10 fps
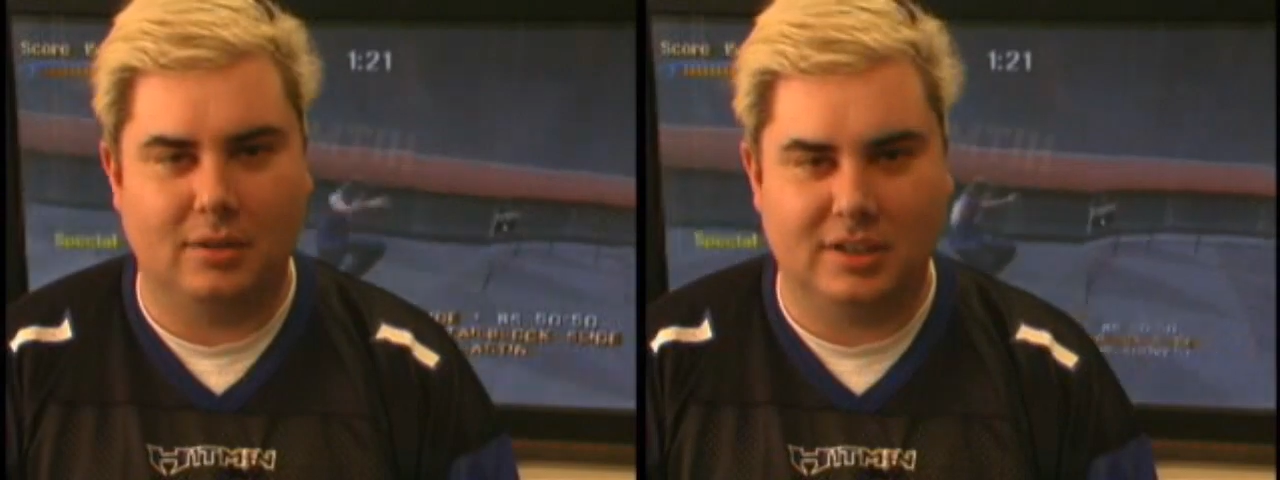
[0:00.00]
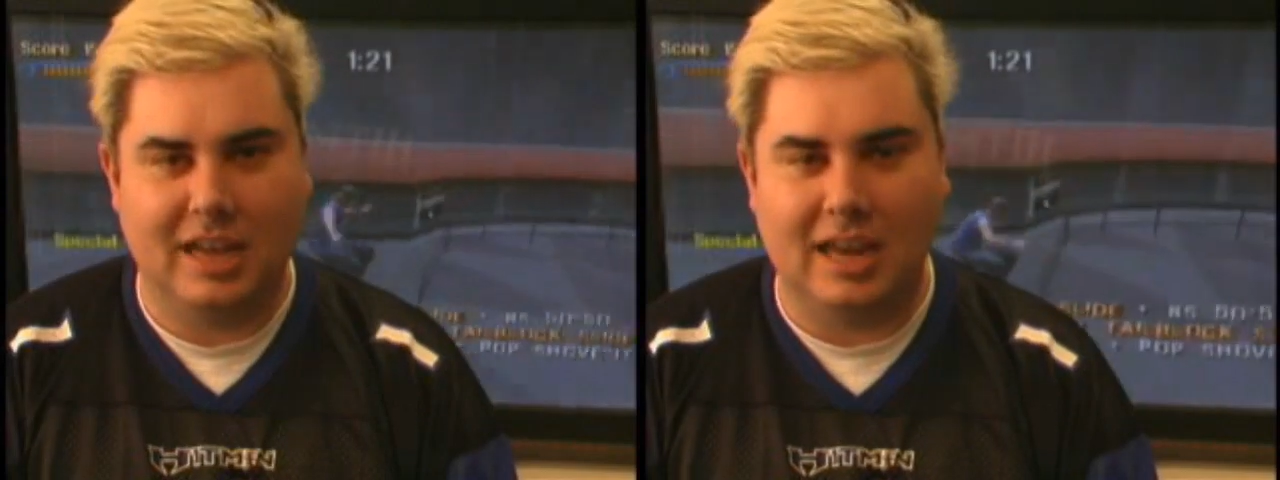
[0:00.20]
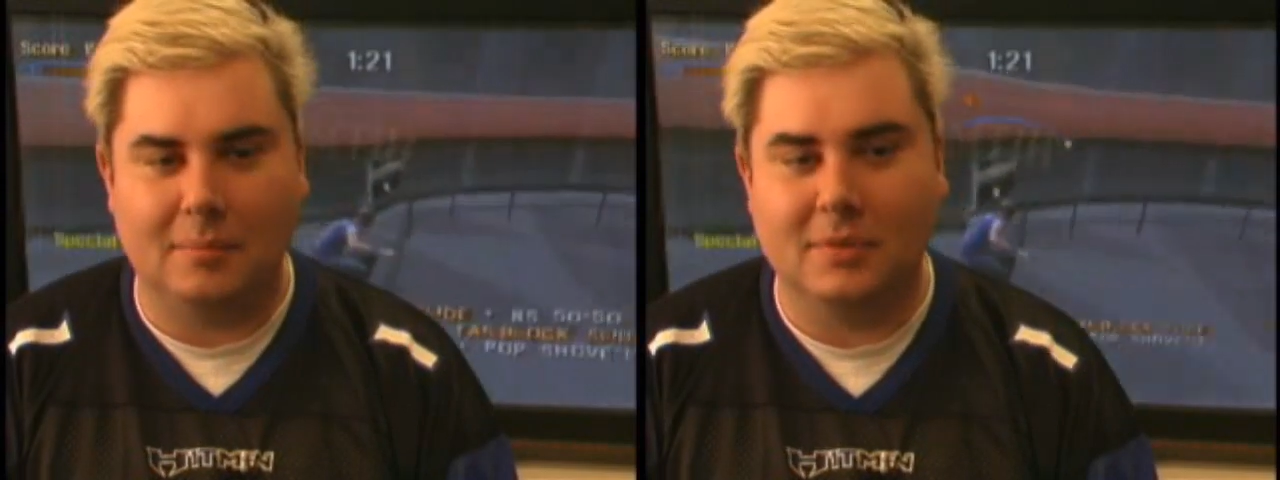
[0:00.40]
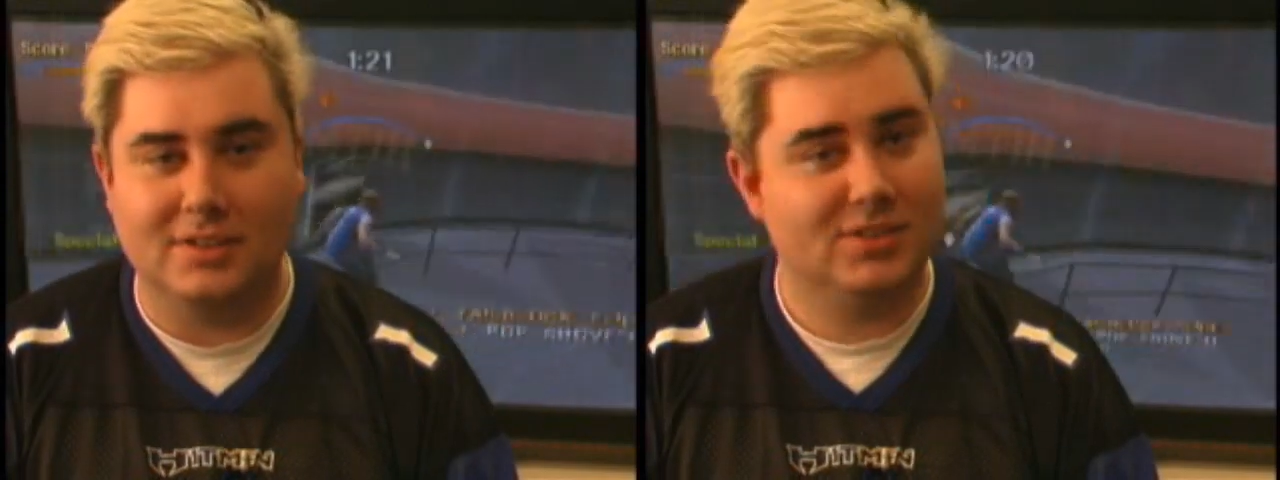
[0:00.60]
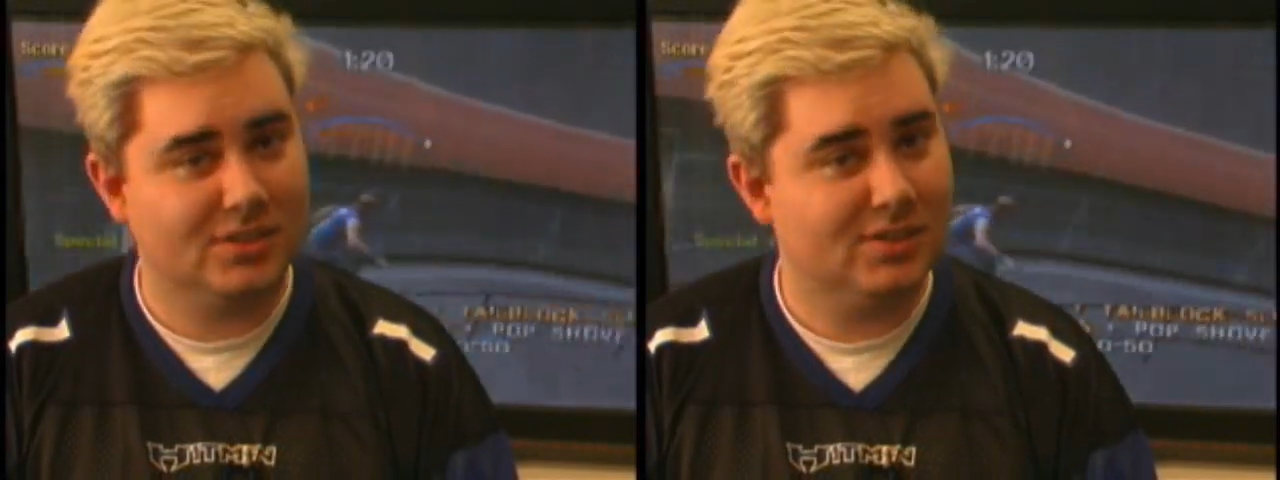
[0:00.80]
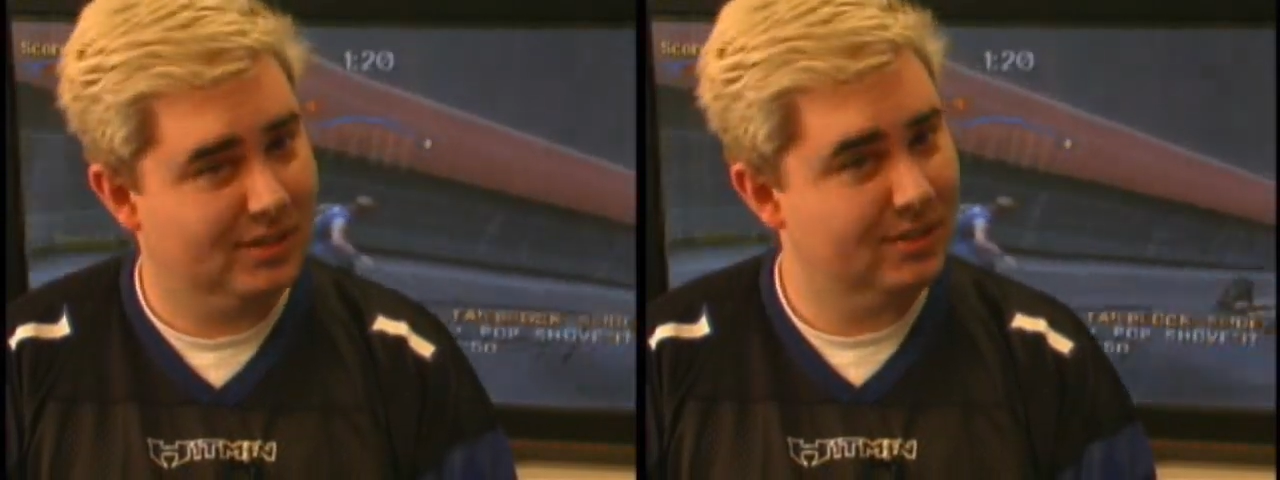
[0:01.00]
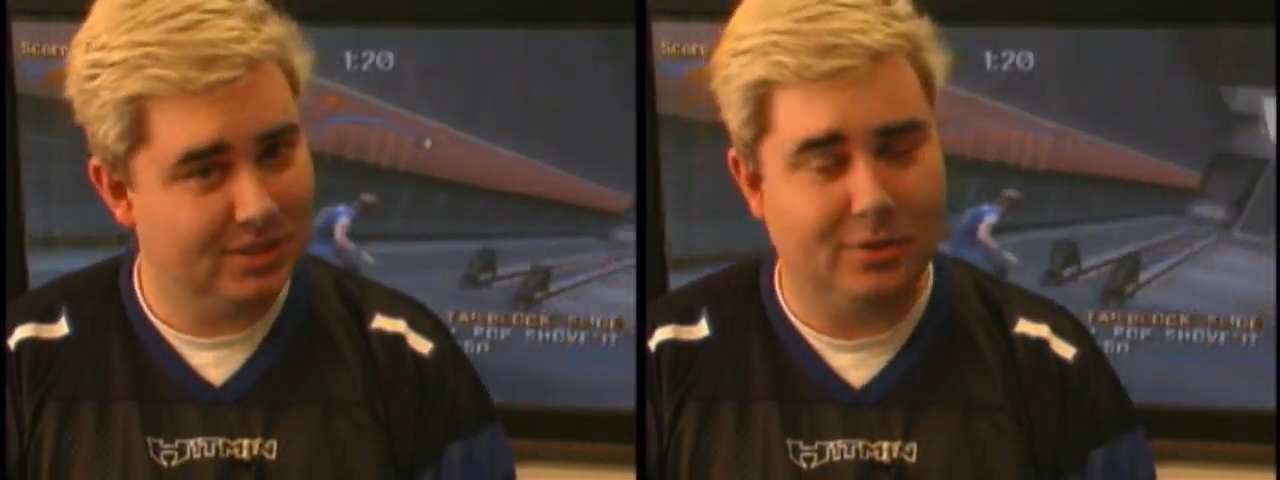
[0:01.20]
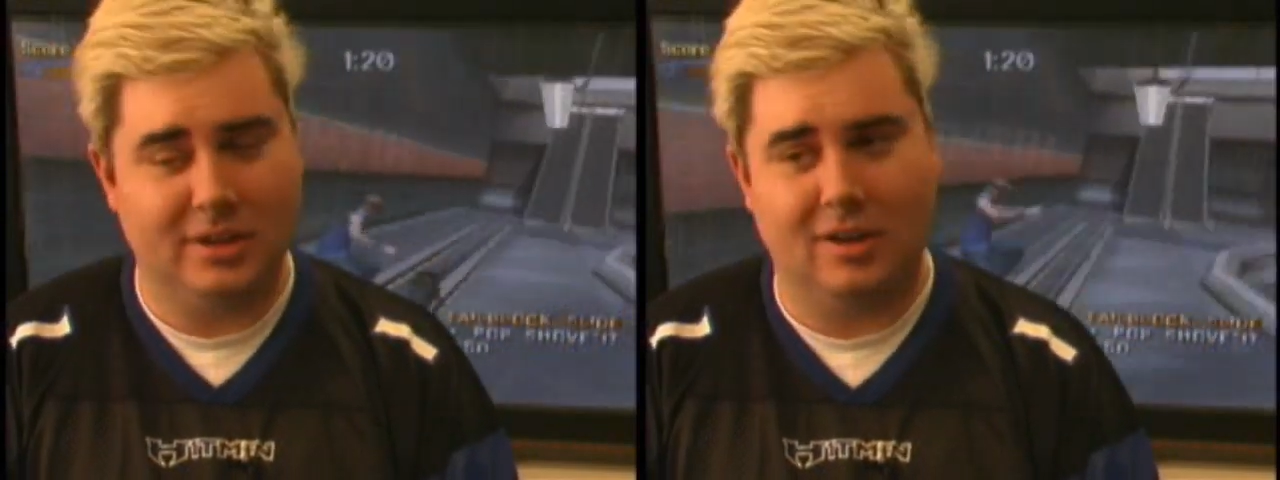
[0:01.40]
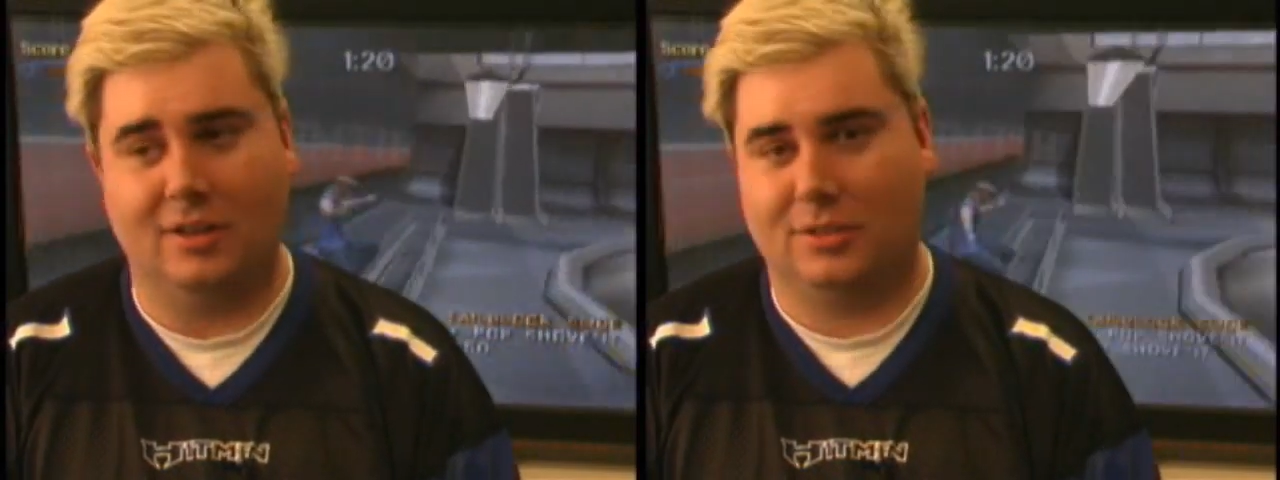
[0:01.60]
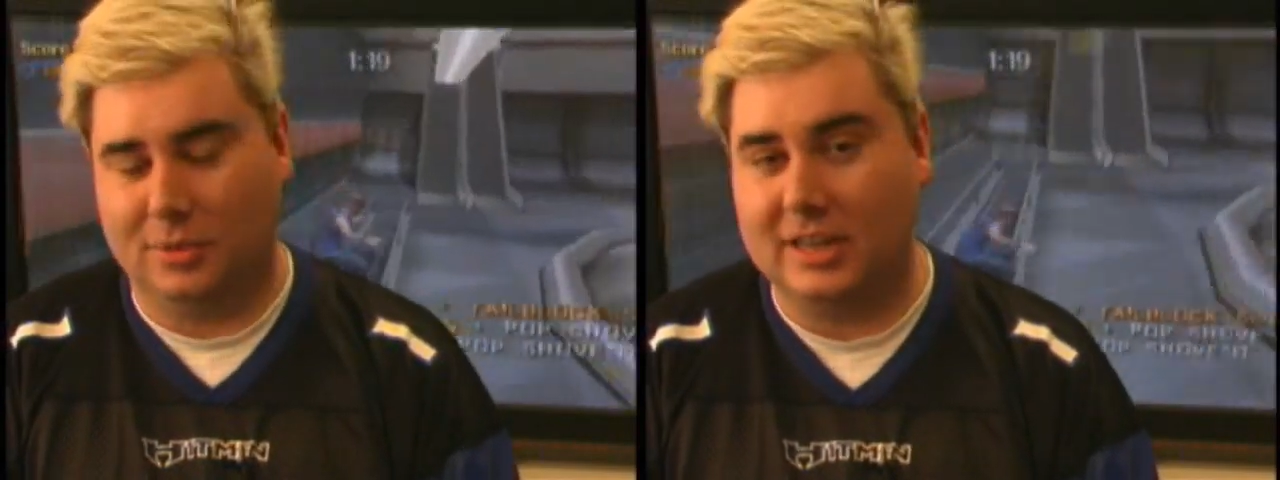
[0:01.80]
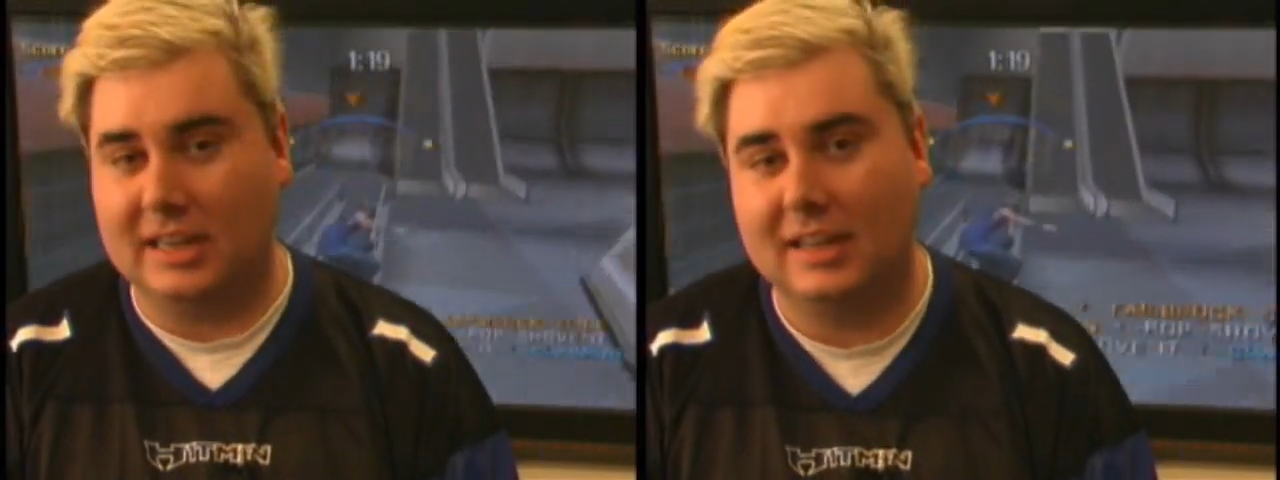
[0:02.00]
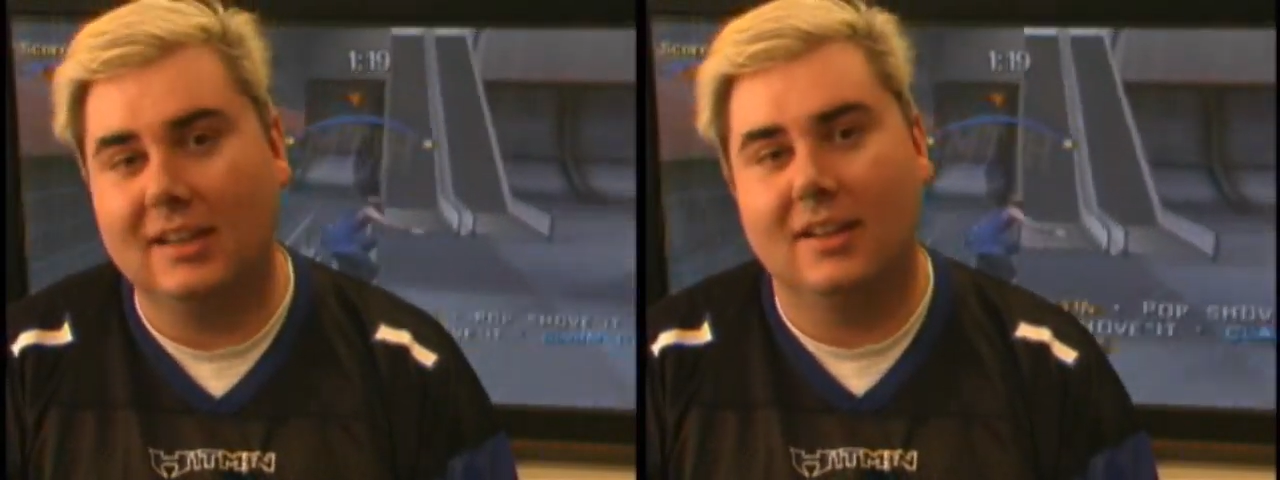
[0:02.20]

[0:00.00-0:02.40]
on the game, it's still Tony Hawk 3.